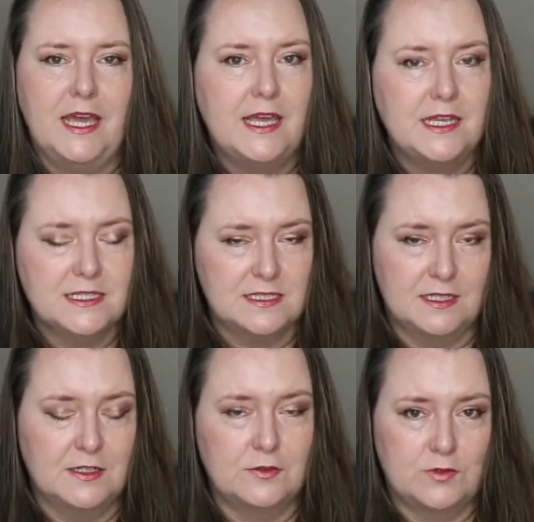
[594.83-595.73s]
he's
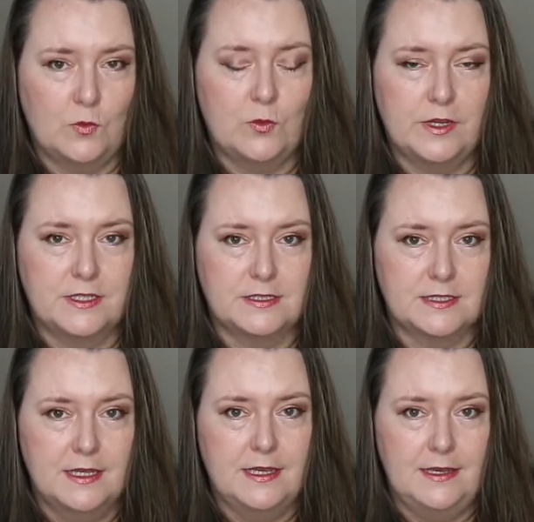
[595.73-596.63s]
a
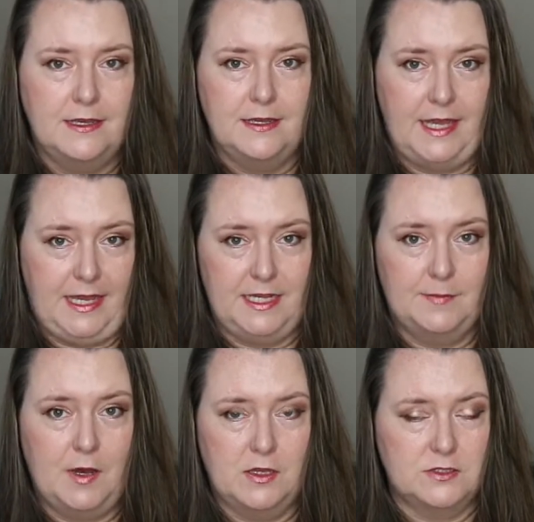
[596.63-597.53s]
notorious candy
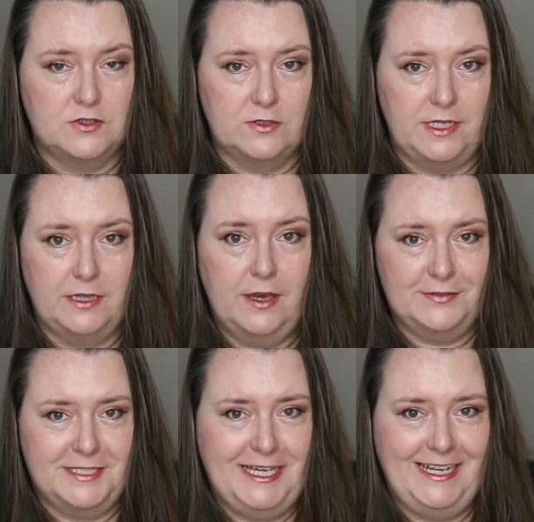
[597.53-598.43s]
monster. He
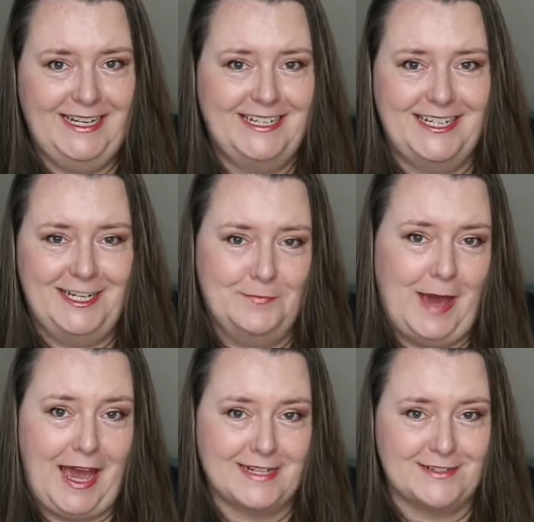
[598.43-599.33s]
loves to get into the
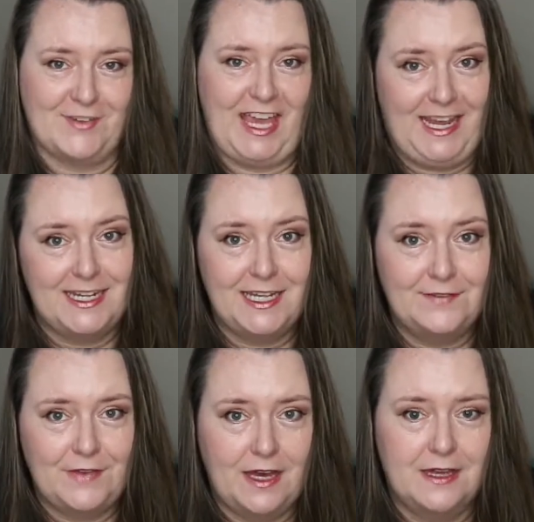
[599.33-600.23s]
bags of candy
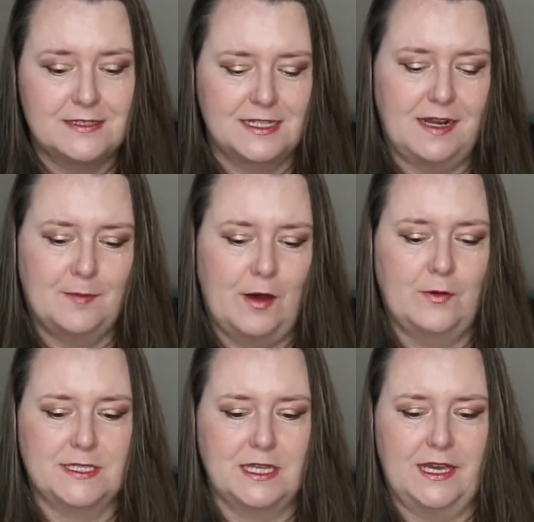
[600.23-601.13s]
he finds, and I'm
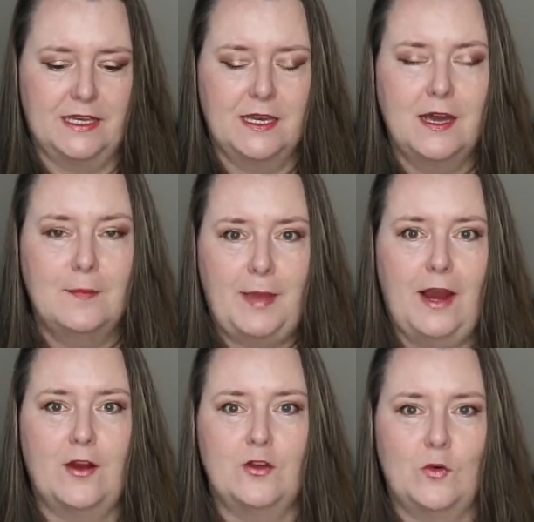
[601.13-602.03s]
always like
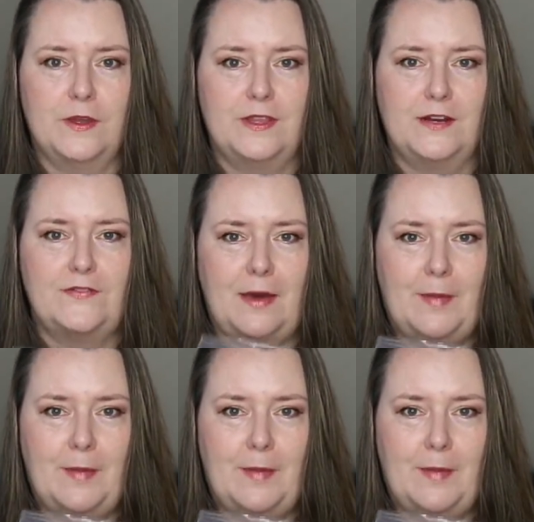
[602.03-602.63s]
paranoid that if I